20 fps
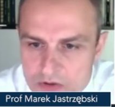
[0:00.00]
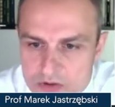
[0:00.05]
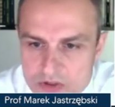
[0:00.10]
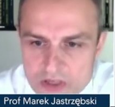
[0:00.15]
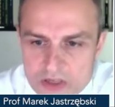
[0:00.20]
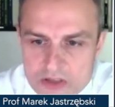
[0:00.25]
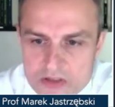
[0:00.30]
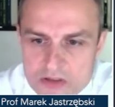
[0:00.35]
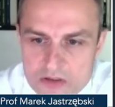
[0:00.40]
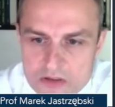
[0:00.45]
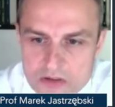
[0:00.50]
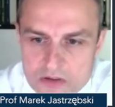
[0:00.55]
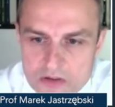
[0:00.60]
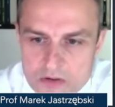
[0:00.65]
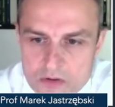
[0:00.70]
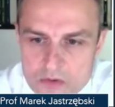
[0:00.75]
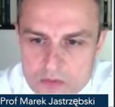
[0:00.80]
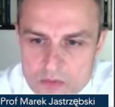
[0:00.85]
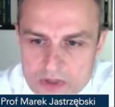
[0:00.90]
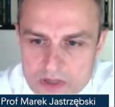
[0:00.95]
is no change
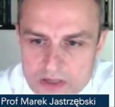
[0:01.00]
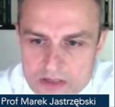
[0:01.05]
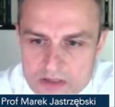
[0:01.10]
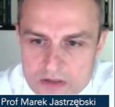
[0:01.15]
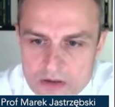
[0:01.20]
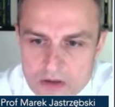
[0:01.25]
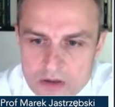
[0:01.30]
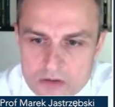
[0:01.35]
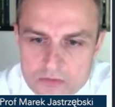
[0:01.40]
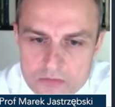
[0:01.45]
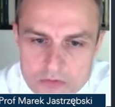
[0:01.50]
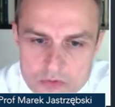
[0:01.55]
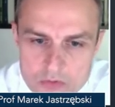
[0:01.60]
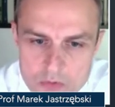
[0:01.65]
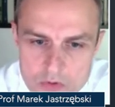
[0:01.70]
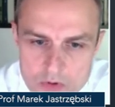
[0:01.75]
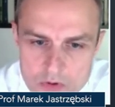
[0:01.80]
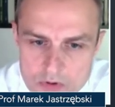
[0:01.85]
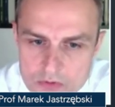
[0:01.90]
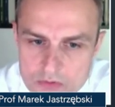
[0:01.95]
in the QRS.
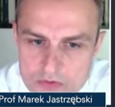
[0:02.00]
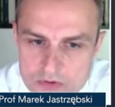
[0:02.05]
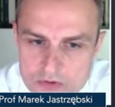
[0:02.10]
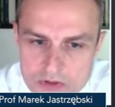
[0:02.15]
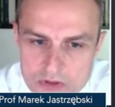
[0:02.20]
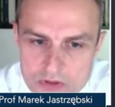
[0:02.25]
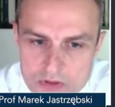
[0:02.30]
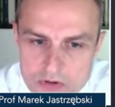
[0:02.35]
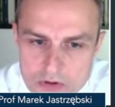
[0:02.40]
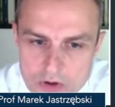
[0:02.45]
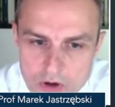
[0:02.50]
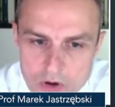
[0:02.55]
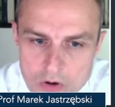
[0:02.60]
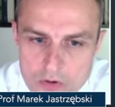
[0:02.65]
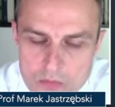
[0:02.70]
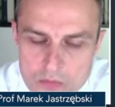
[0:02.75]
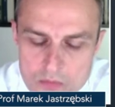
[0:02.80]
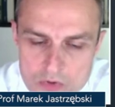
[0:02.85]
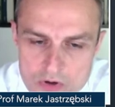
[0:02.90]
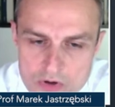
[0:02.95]
On fluoro, you see
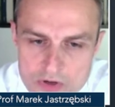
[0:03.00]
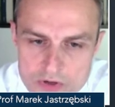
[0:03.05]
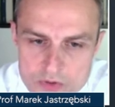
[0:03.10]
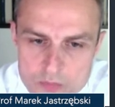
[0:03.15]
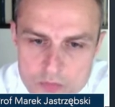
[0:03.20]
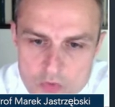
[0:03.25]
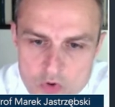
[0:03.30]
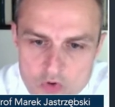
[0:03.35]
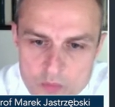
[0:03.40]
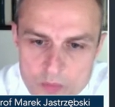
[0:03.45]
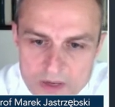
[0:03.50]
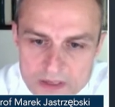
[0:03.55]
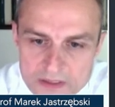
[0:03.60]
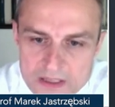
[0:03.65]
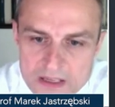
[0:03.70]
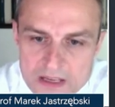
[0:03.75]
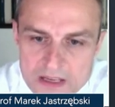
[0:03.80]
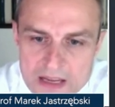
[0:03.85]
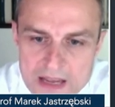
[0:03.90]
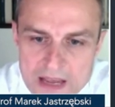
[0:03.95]
no lead
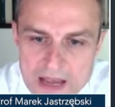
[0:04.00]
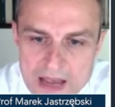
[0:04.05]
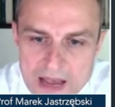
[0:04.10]
movement,